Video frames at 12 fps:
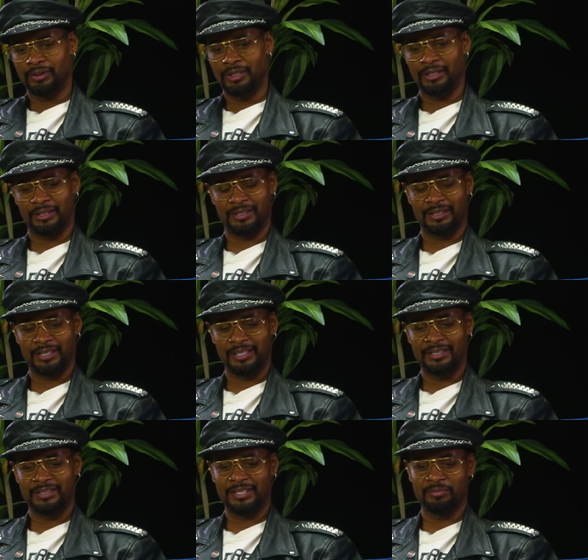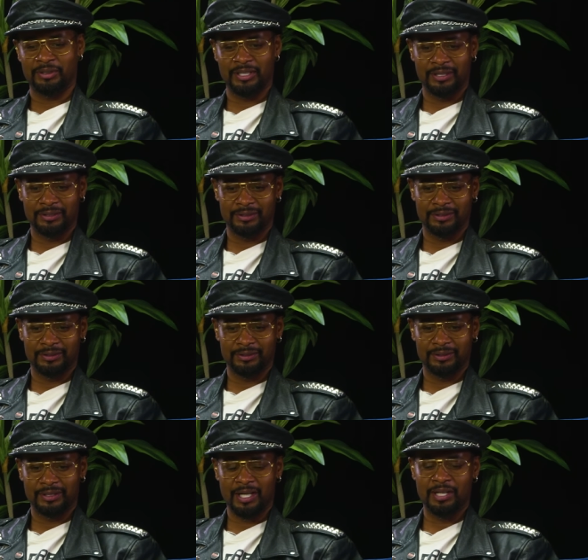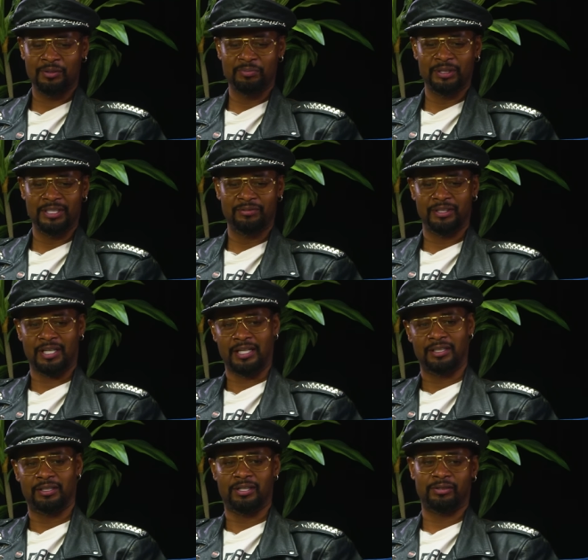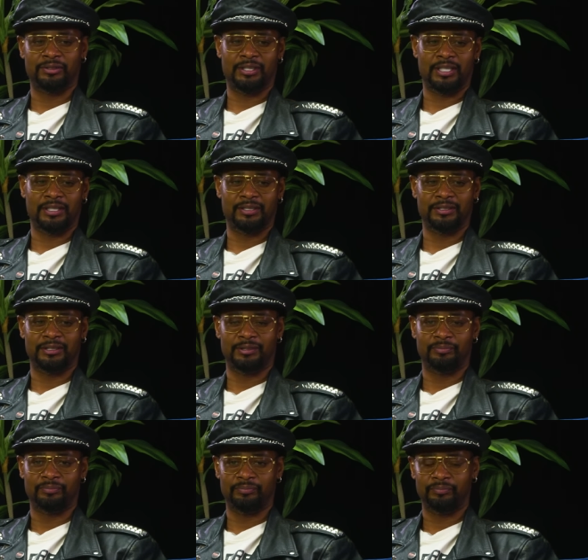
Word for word: Yeah, in some sense. Yeah. I don't believe in like ghosts, like um,